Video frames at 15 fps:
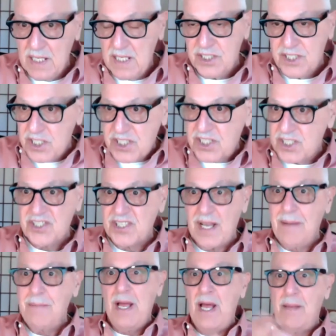Just to
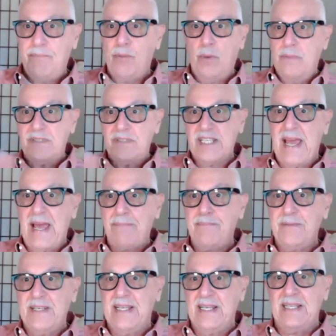sum up what was
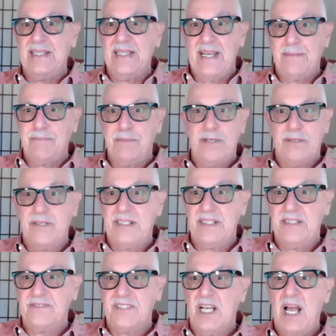happening in that period
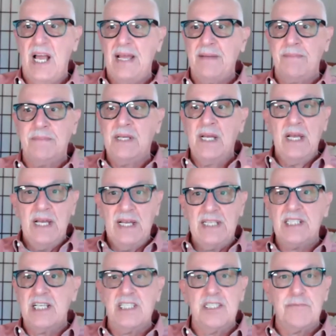of time, and
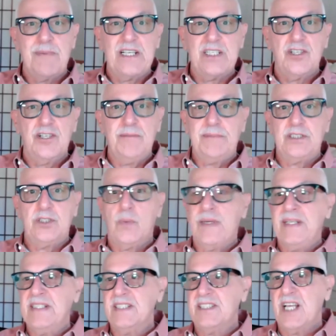especially
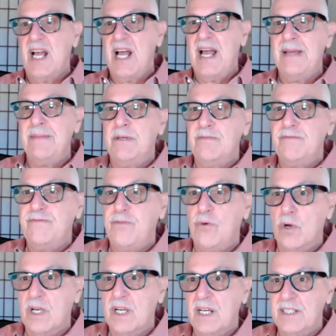between the time of
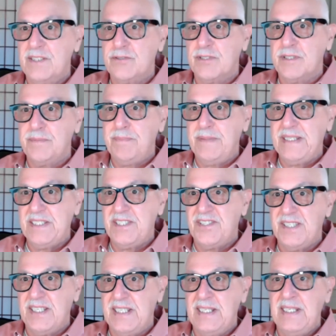400
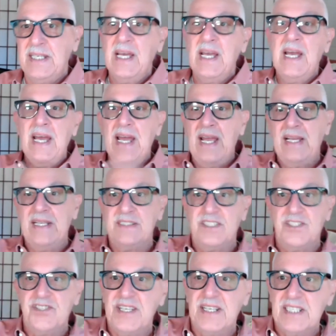BC and
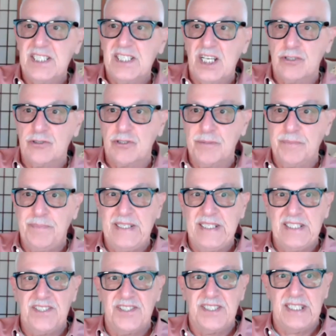600
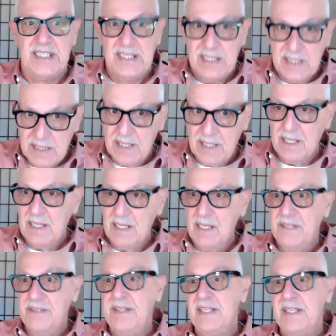BC,
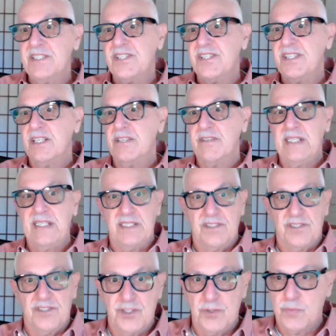the
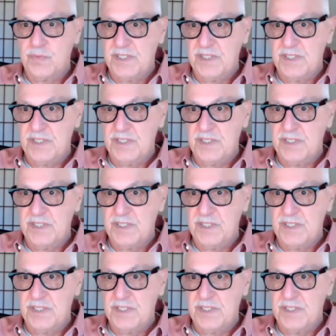Assyrians